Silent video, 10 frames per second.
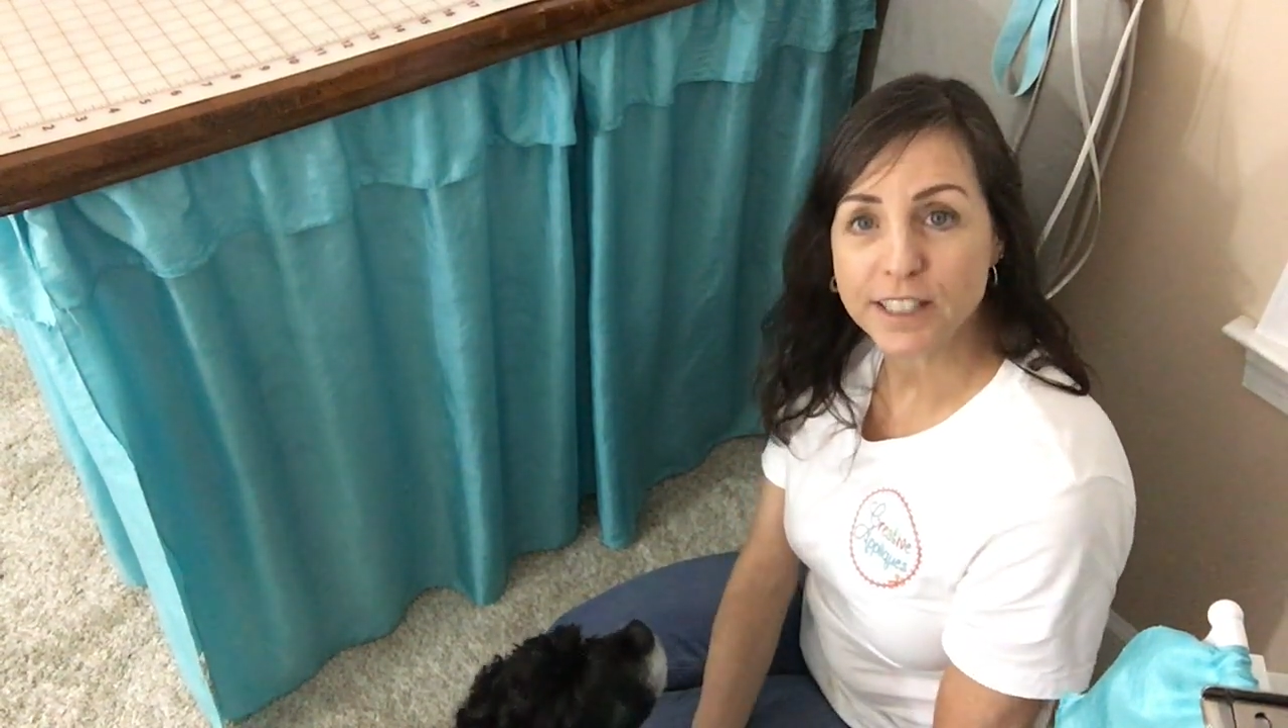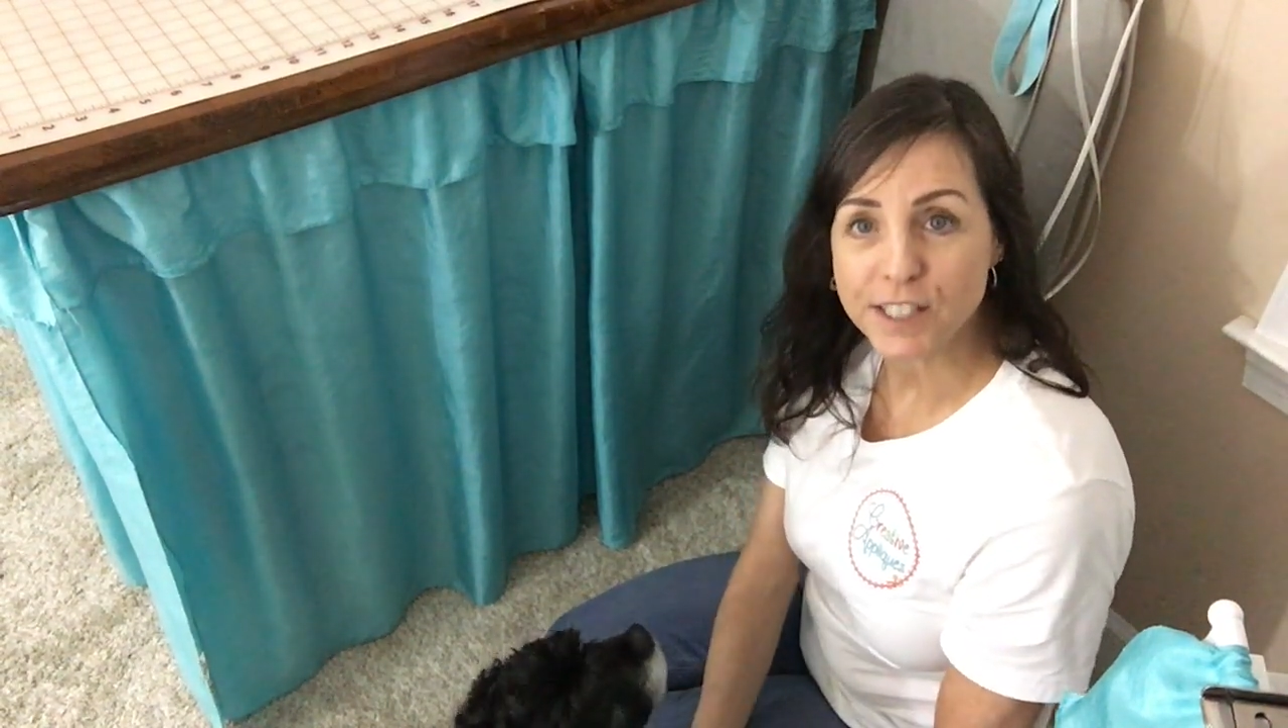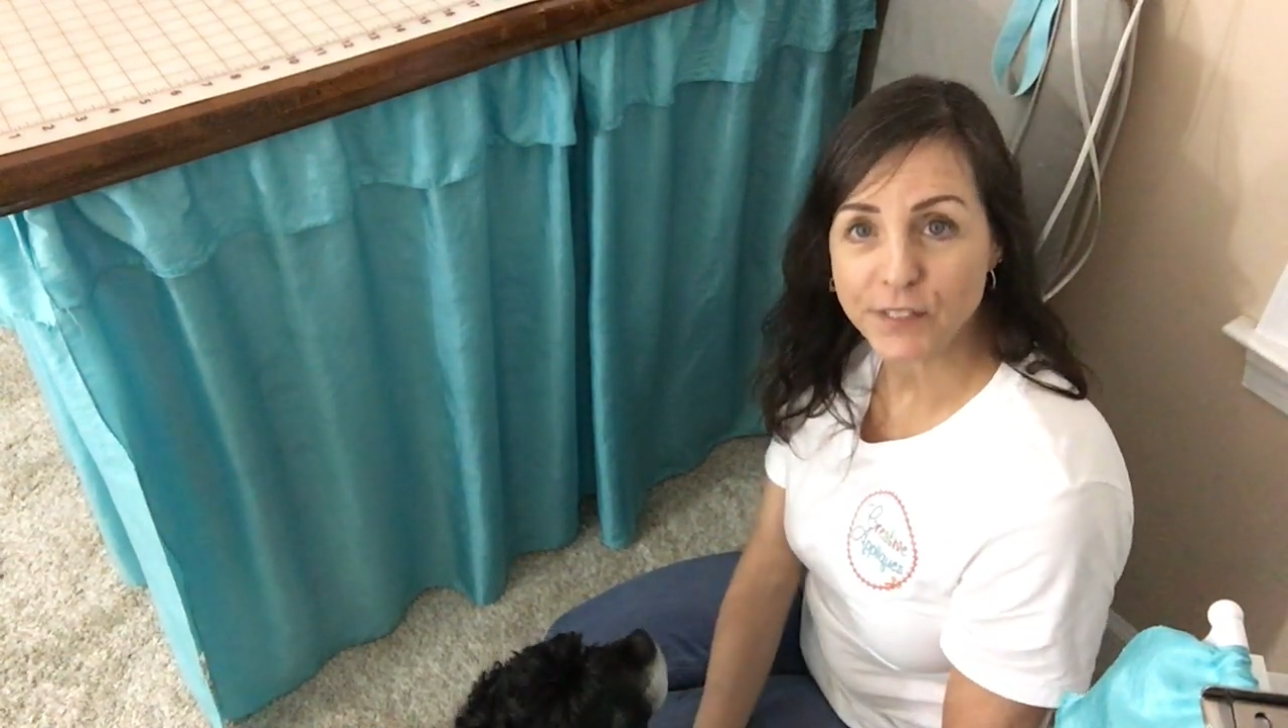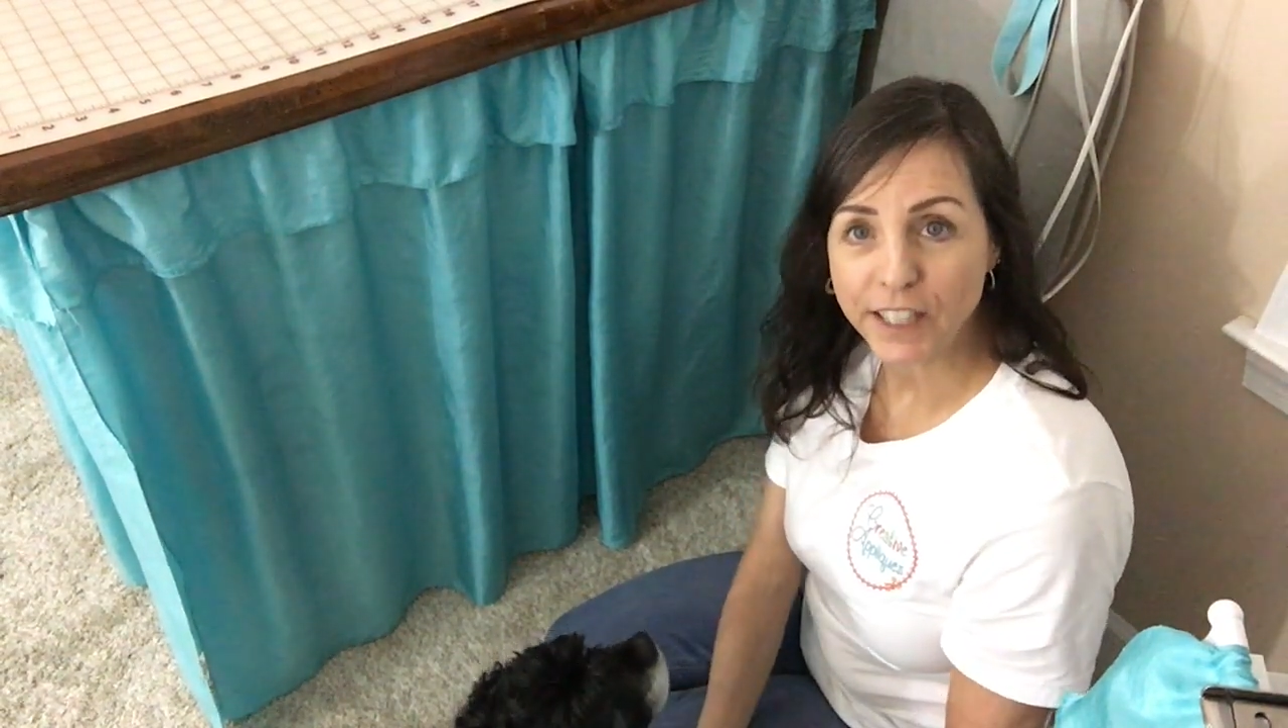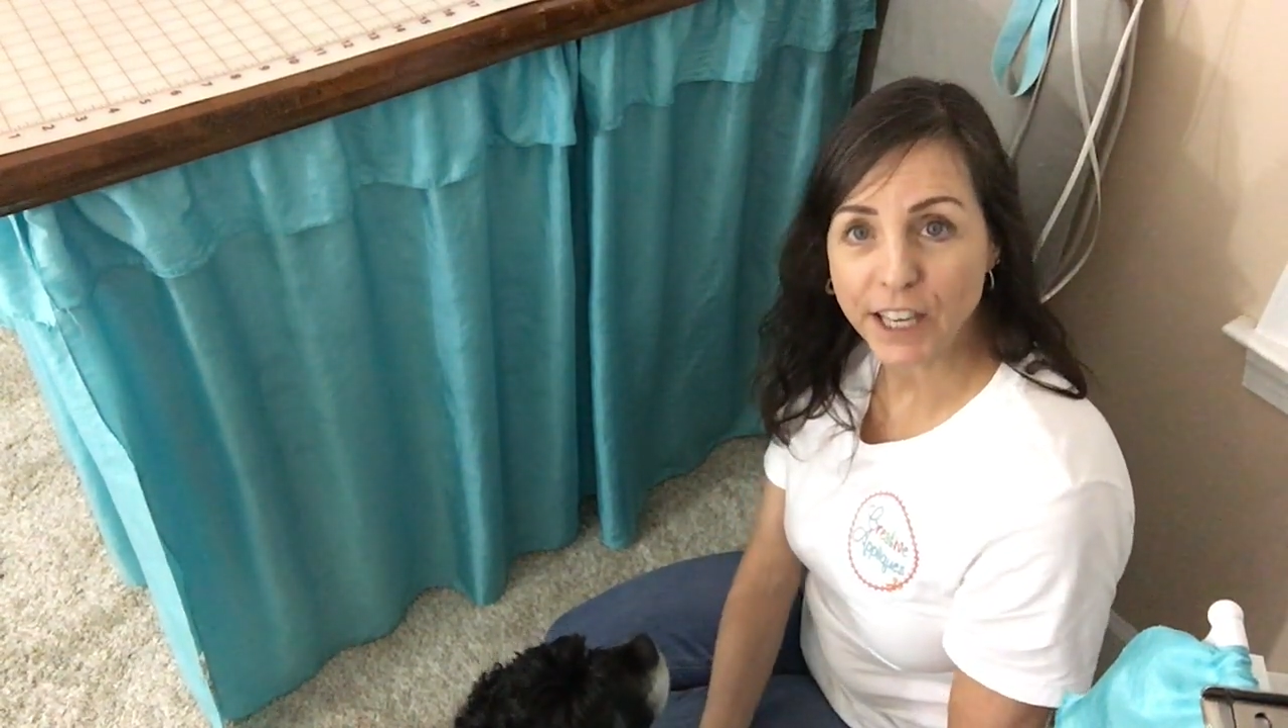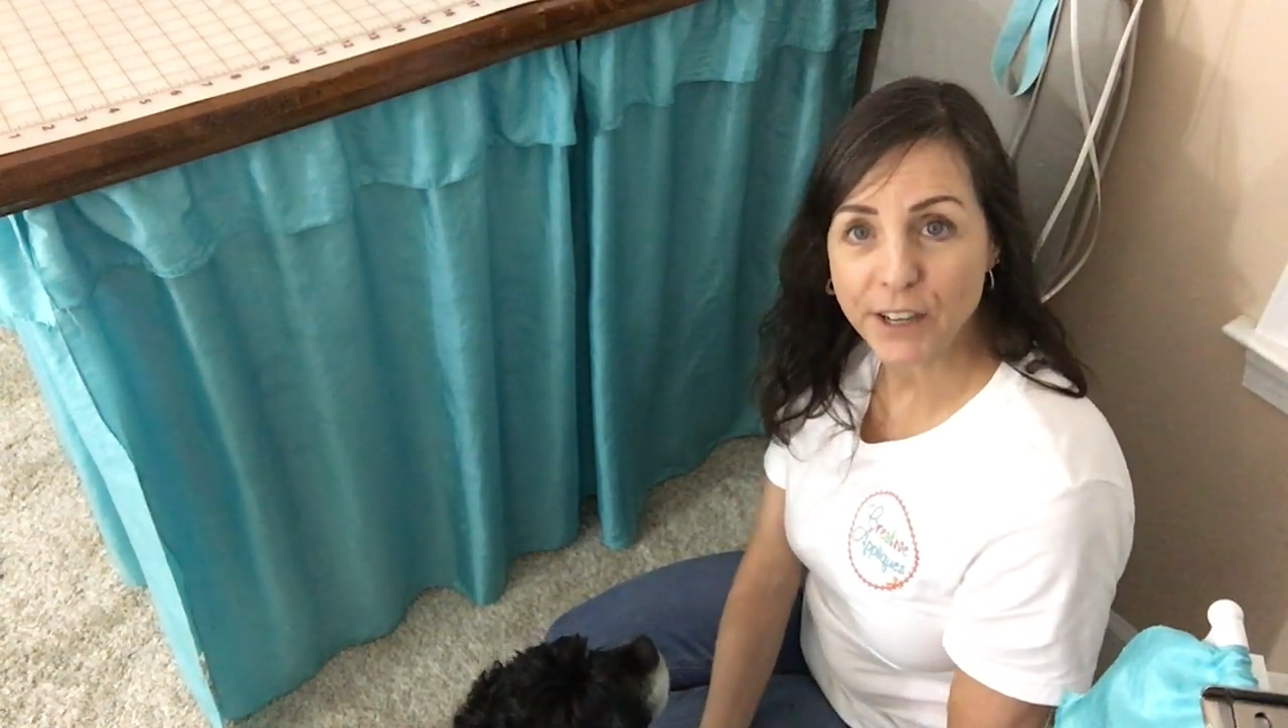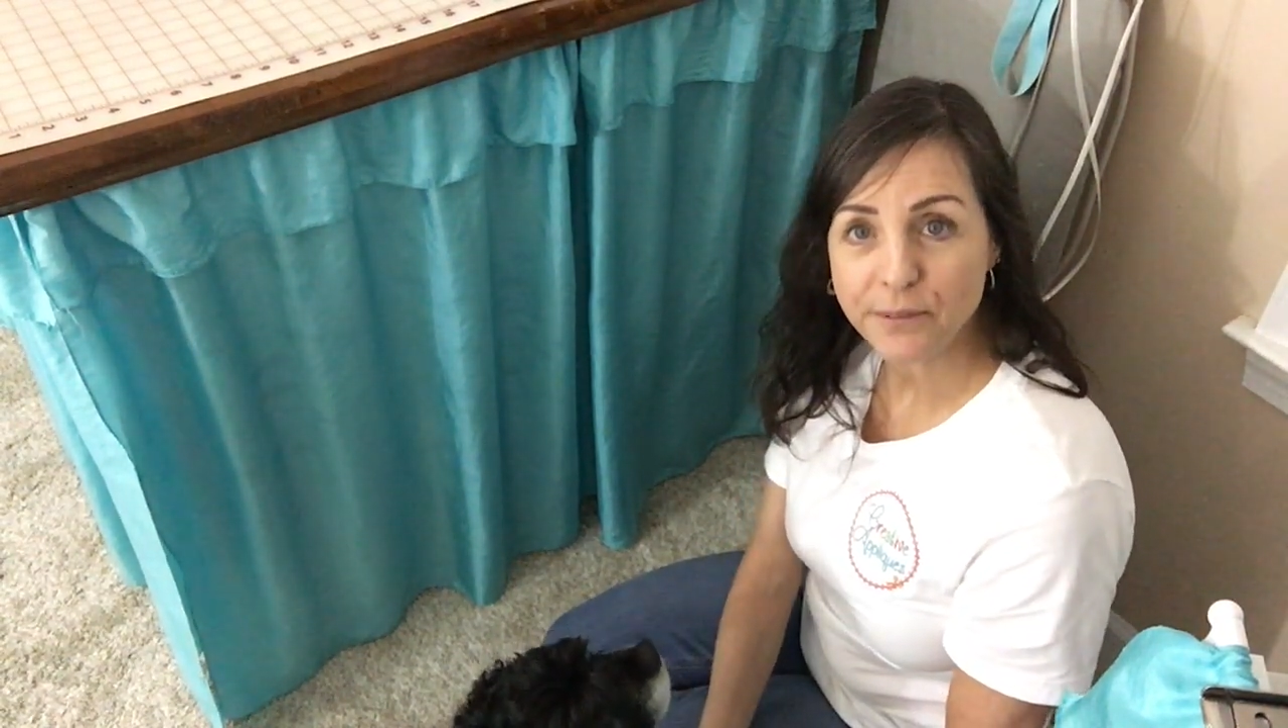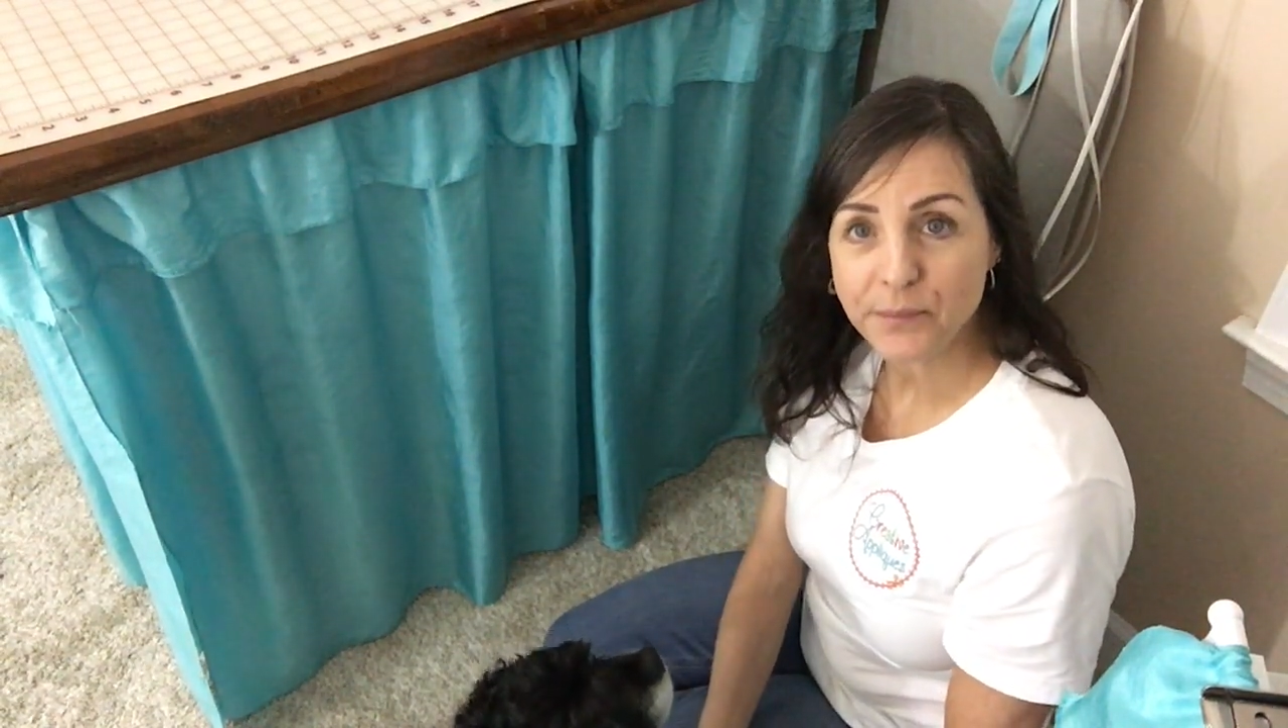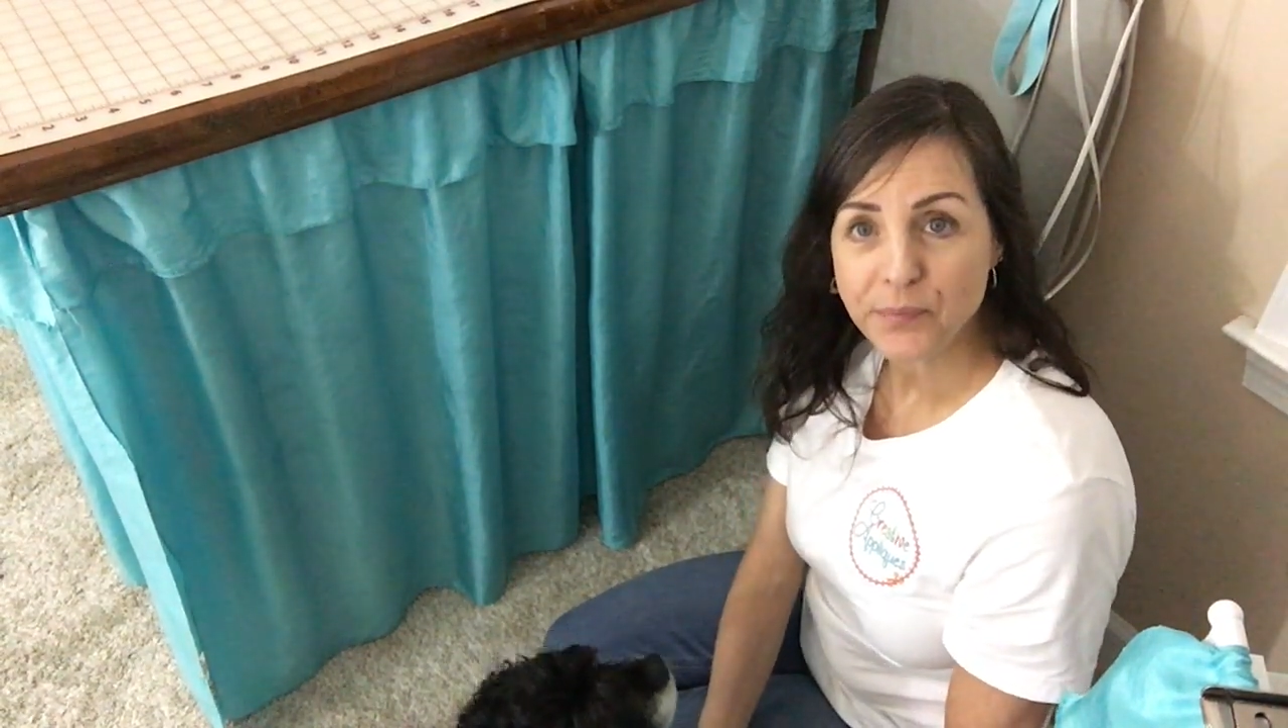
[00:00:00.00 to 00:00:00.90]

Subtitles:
this video